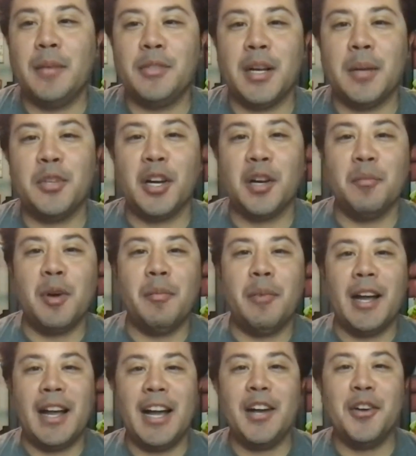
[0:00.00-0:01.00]
And I'm talking about
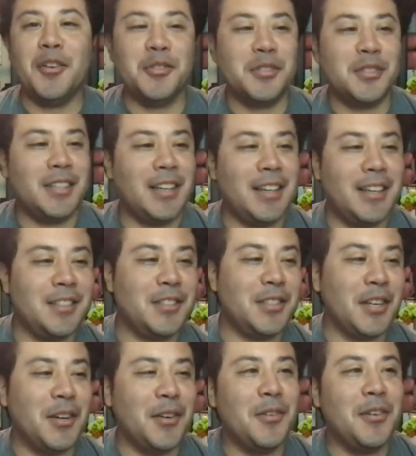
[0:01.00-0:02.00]
my house. And
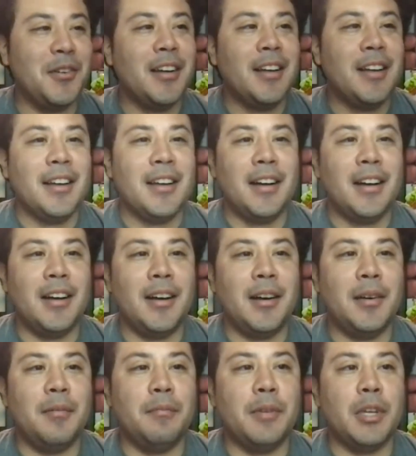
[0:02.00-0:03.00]
so
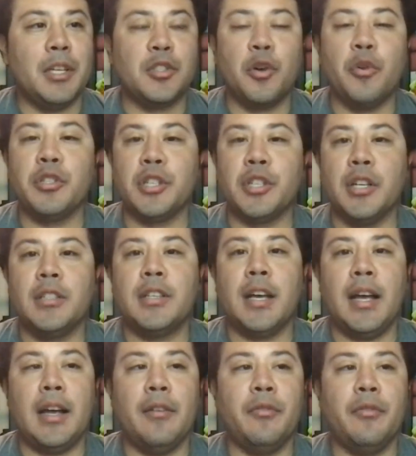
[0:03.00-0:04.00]
it's always good
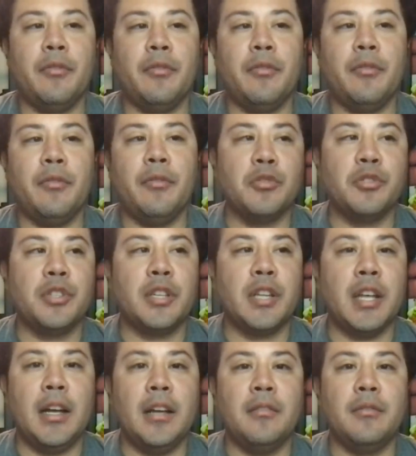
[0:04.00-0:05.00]
to have a coach
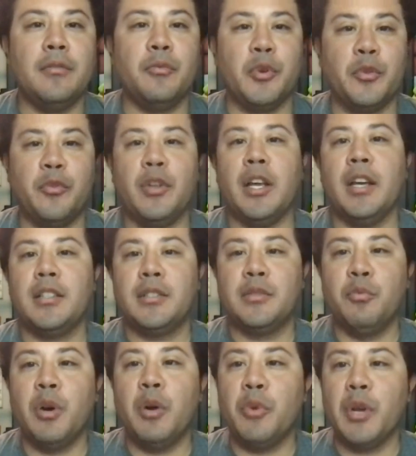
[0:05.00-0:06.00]
that
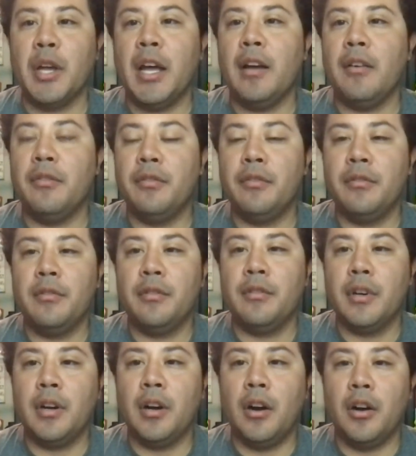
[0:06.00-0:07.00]
reflects what we have
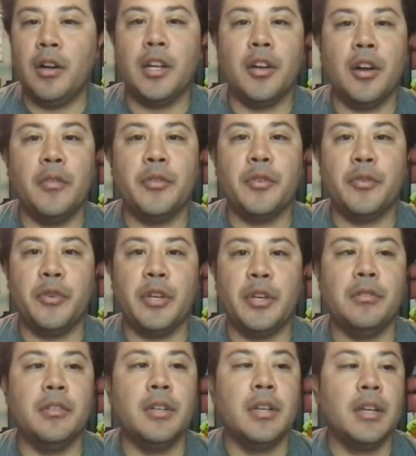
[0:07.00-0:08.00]
on and off the
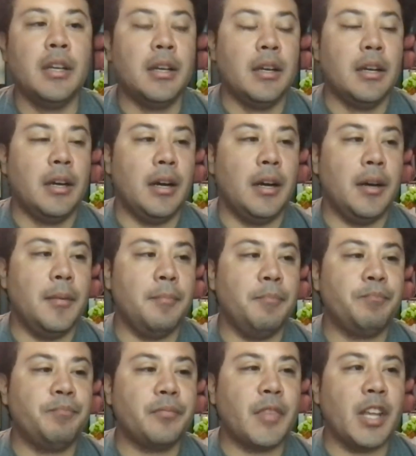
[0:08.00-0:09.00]
field.
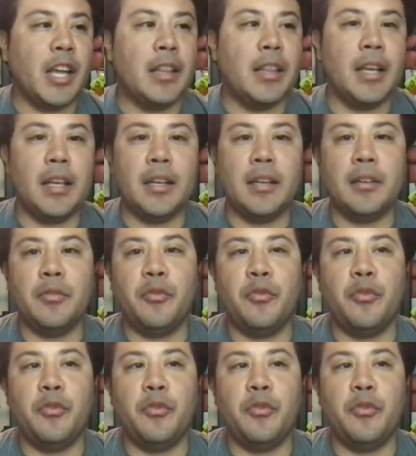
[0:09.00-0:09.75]
And then